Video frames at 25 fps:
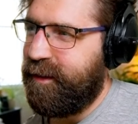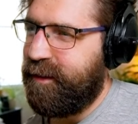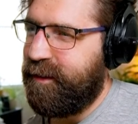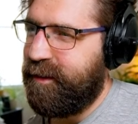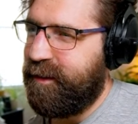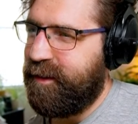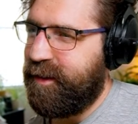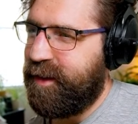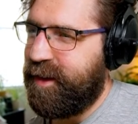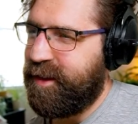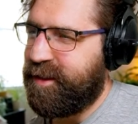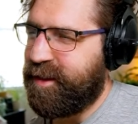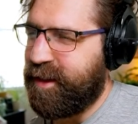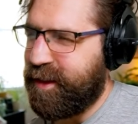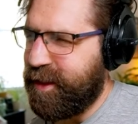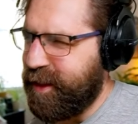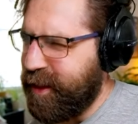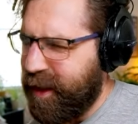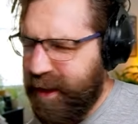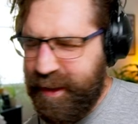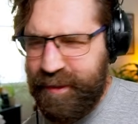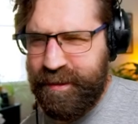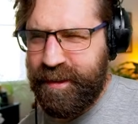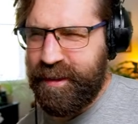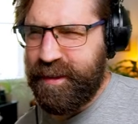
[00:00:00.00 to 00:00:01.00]
It's
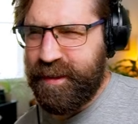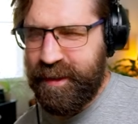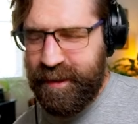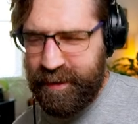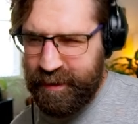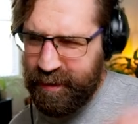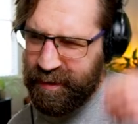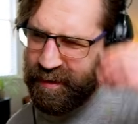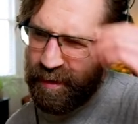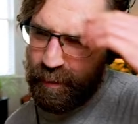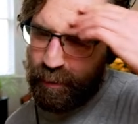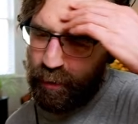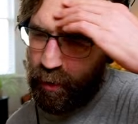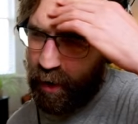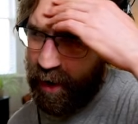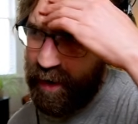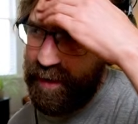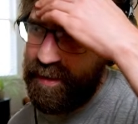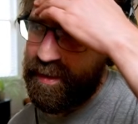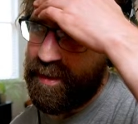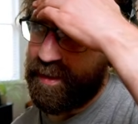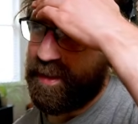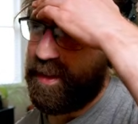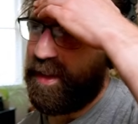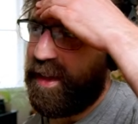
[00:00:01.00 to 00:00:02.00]
just
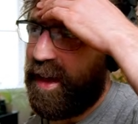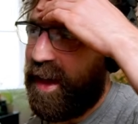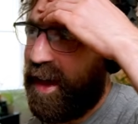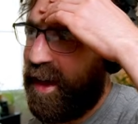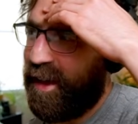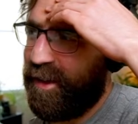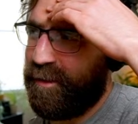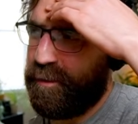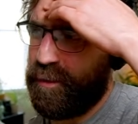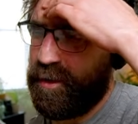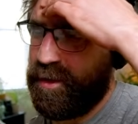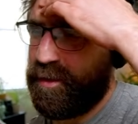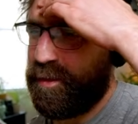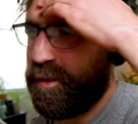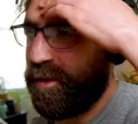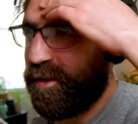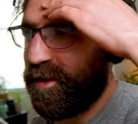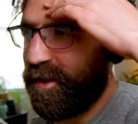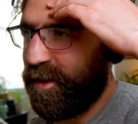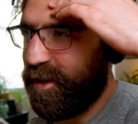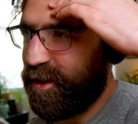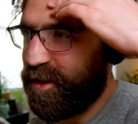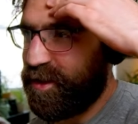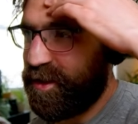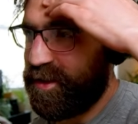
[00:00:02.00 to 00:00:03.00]
surprising that it has multiple
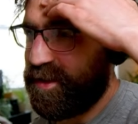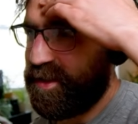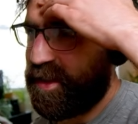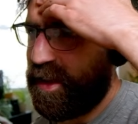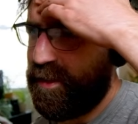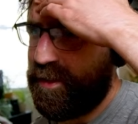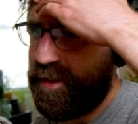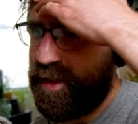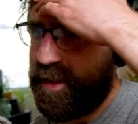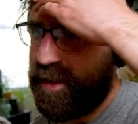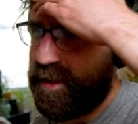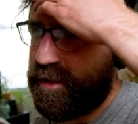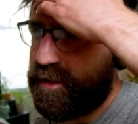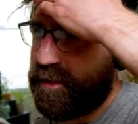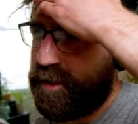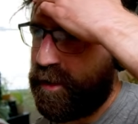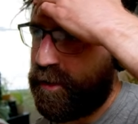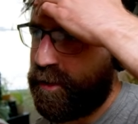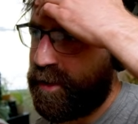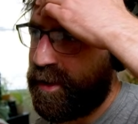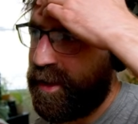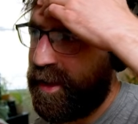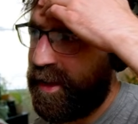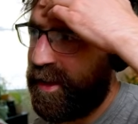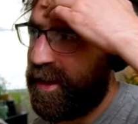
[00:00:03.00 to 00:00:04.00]
solutions, given that it so
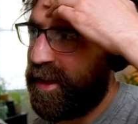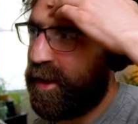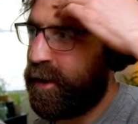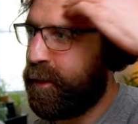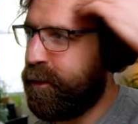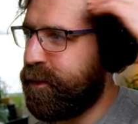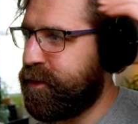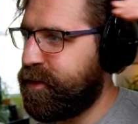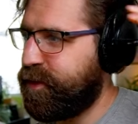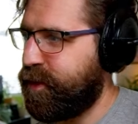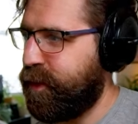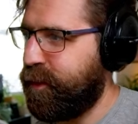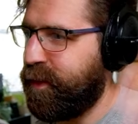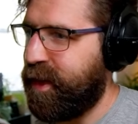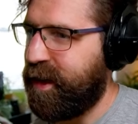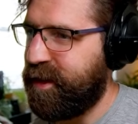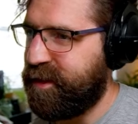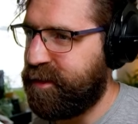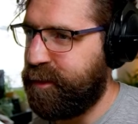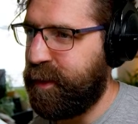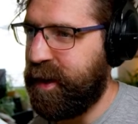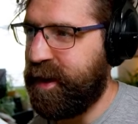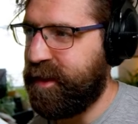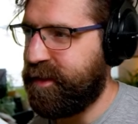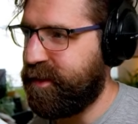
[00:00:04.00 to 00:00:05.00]
clearly comes from that
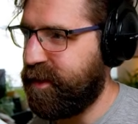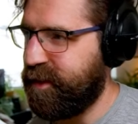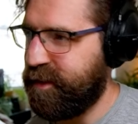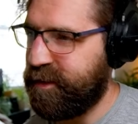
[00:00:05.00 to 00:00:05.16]
space.